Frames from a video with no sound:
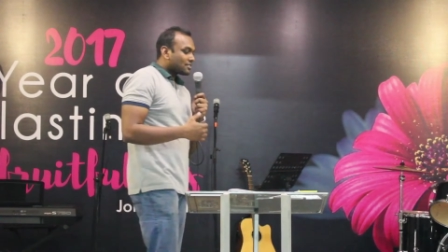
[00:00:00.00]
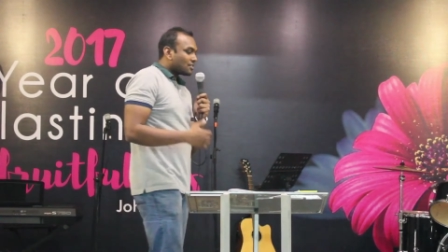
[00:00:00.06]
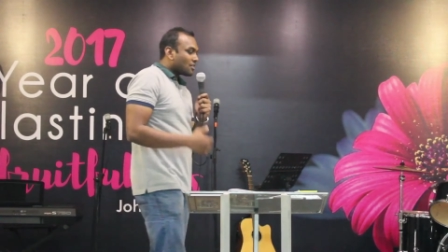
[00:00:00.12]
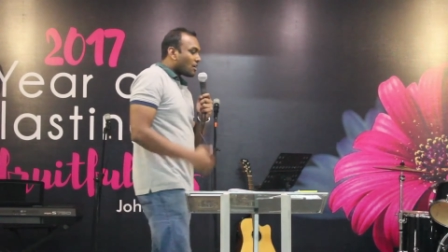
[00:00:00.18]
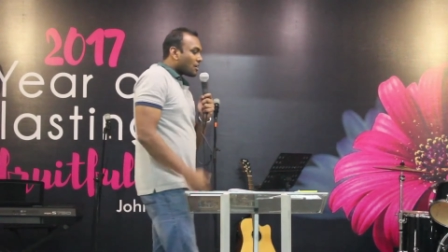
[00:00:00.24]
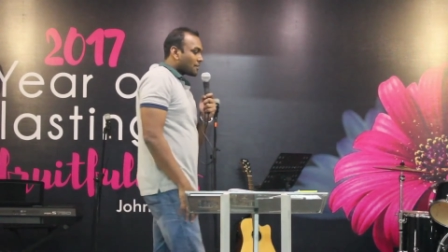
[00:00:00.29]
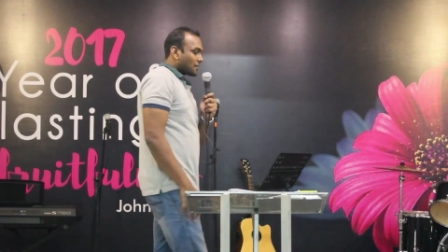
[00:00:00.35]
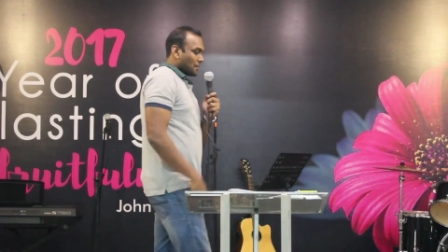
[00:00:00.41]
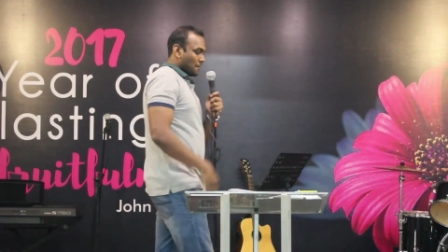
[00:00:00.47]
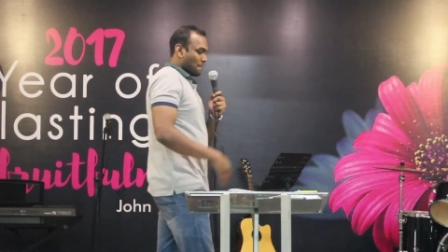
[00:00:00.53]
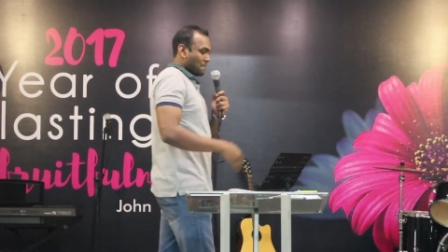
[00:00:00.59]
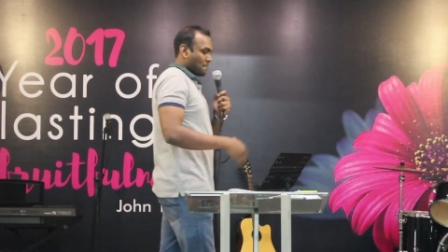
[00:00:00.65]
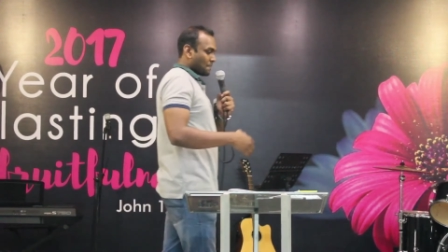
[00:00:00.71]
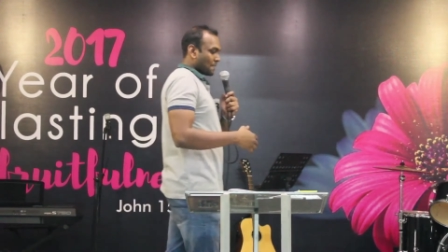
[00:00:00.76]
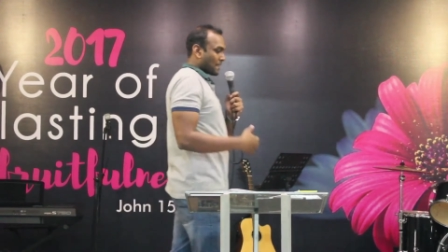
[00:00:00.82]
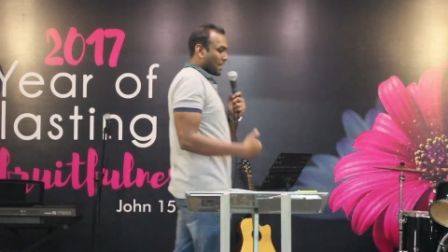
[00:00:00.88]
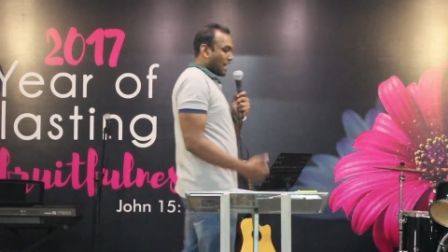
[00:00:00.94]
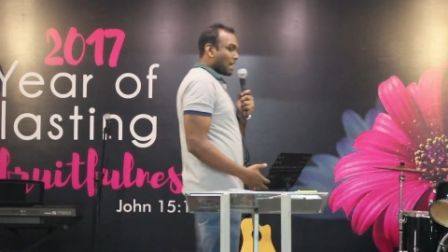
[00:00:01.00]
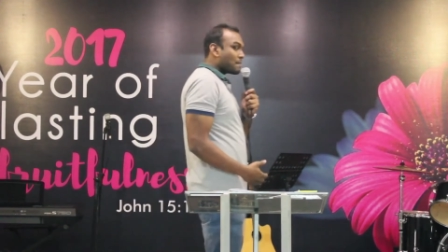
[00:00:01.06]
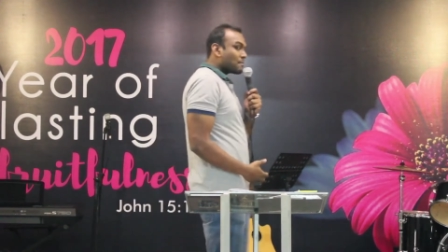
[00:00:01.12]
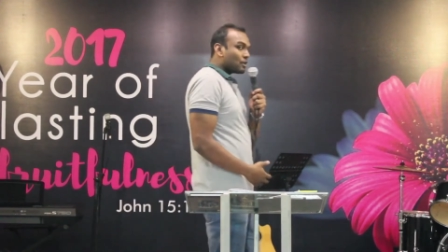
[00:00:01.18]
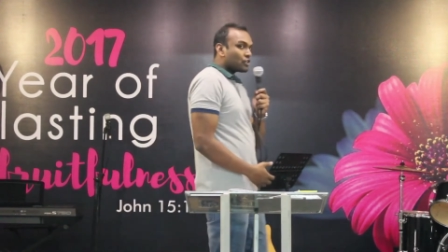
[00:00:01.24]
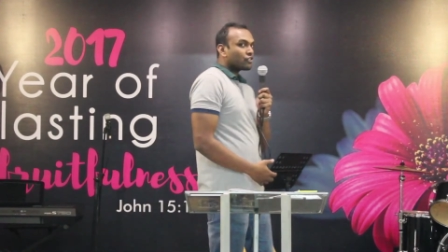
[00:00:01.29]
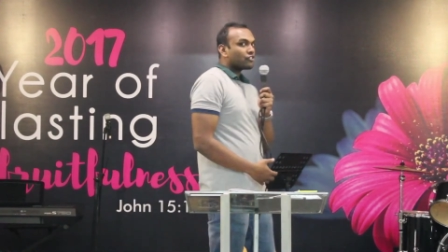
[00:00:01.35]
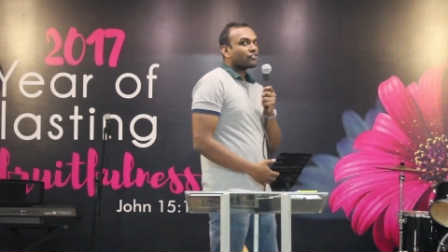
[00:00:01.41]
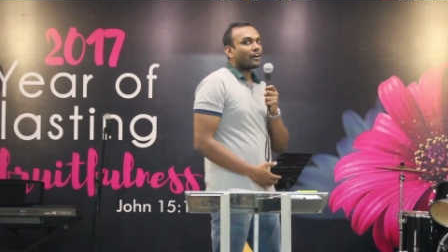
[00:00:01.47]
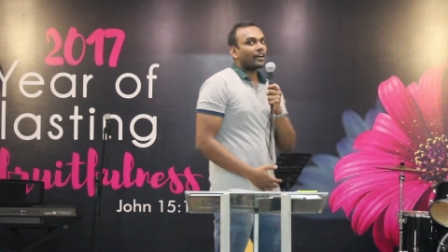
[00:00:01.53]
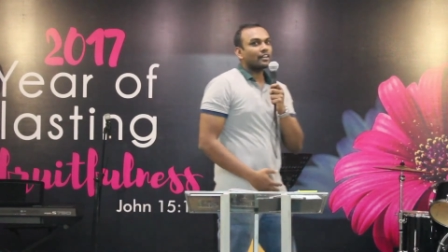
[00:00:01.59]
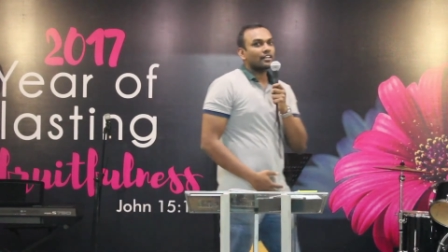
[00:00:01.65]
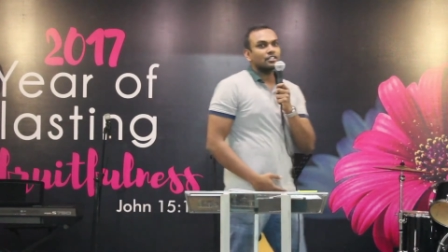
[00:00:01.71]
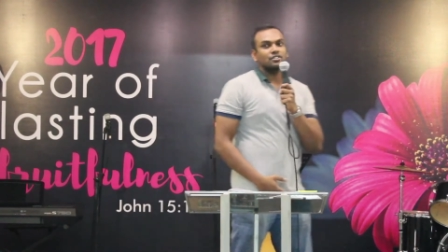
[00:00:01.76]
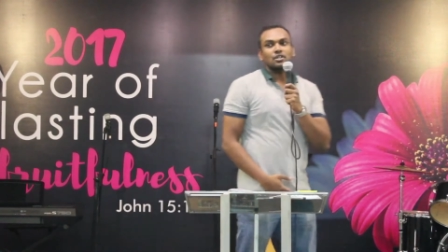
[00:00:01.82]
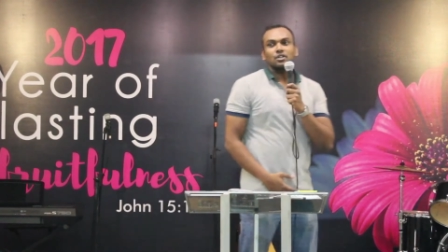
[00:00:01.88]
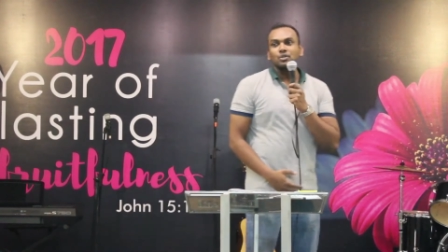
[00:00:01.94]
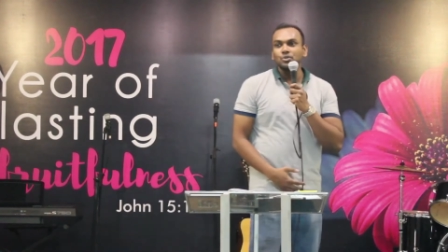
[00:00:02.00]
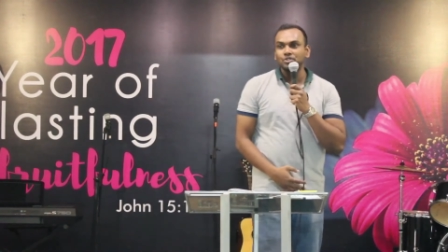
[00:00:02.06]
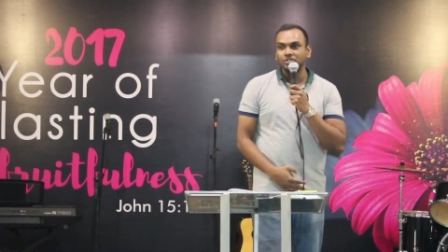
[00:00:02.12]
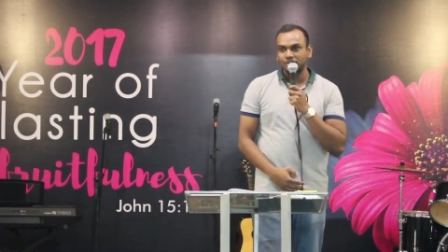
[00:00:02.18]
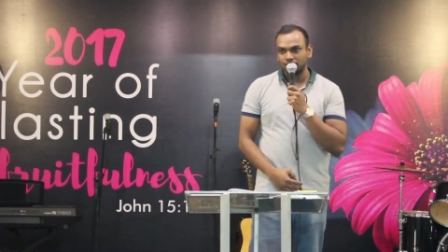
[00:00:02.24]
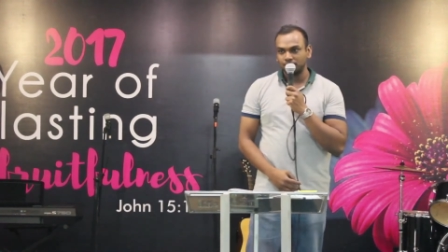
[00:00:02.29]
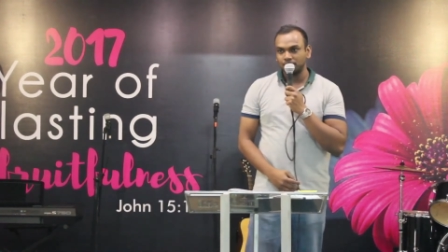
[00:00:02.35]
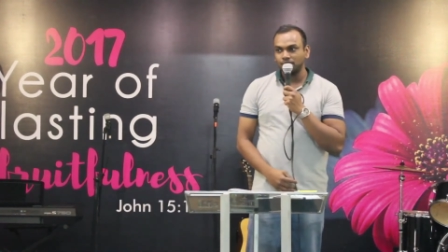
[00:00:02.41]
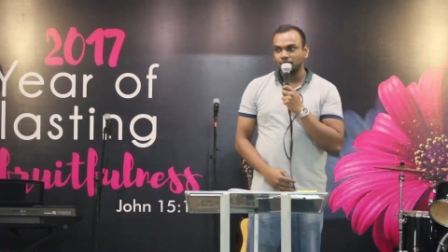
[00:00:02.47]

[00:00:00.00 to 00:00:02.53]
not able to find a solution.